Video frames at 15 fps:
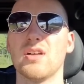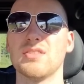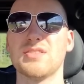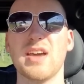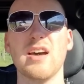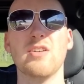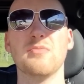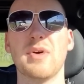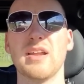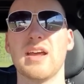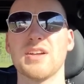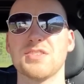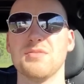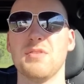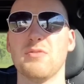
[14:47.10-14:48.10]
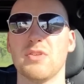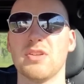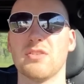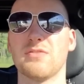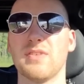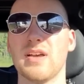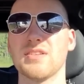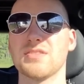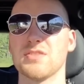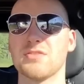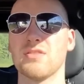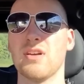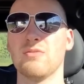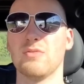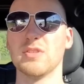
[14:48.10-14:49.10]
Tal might actually be one of your fastest
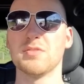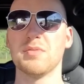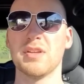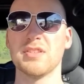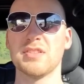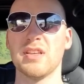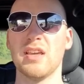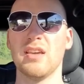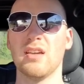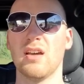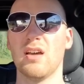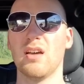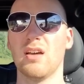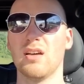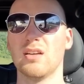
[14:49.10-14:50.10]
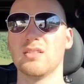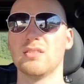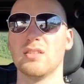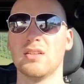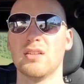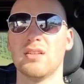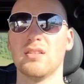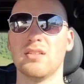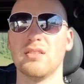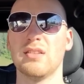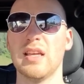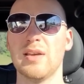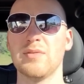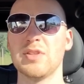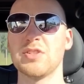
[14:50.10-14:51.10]
ground ones, because they
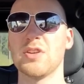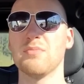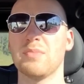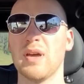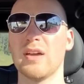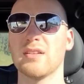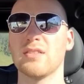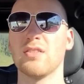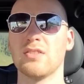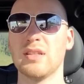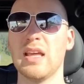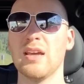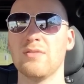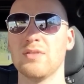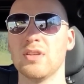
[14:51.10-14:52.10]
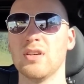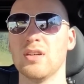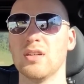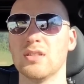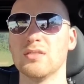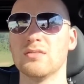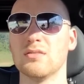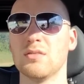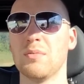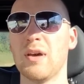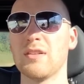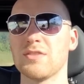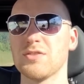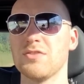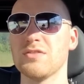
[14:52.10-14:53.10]
have the jump pack, or they have the
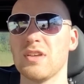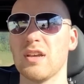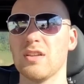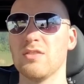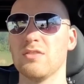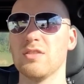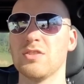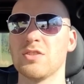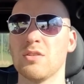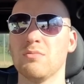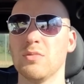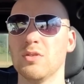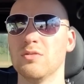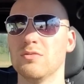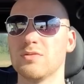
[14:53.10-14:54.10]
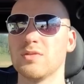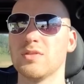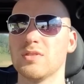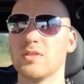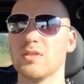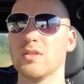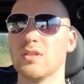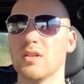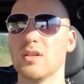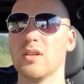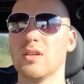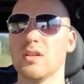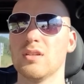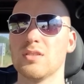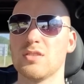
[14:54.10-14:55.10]
battle suits that can do the jump
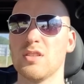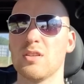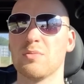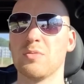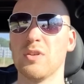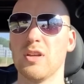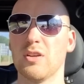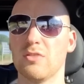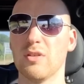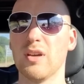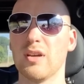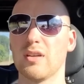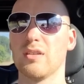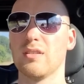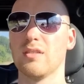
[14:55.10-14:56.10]
move, so they're pretty quick.